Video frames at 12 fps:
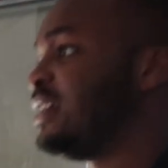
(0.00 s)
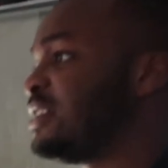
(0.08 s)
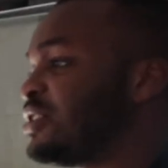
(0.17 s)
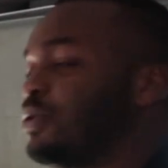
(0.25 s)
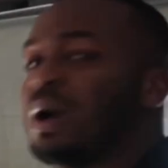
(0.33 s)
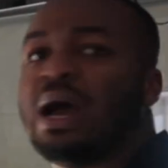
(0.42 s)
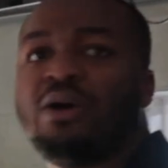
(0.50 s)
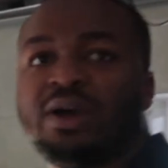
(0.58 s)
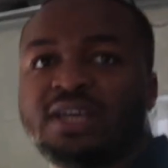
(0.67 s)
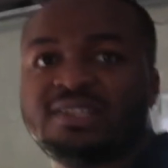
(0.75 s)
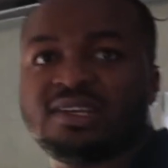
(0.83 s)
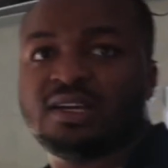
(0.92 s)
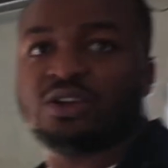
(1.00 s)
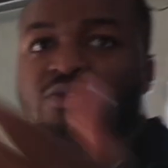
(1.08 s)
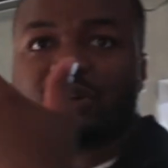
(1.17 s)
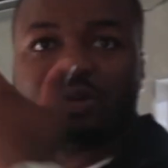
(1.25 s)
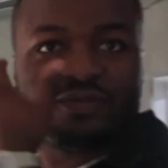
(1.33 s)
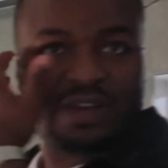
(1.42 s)
So how has
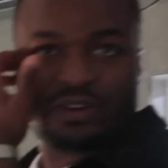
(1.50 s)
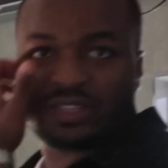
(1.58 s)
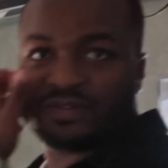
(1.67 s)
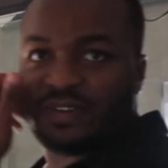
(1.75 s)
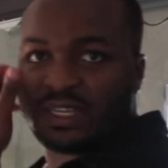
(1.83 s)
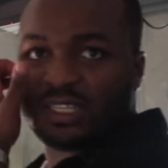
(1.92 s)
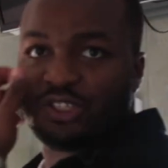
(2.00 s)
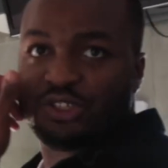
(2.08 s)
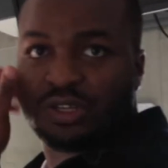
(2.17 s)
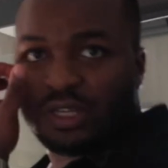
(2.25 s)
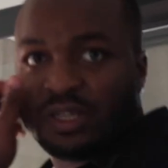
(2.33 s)
coronavirus affected you?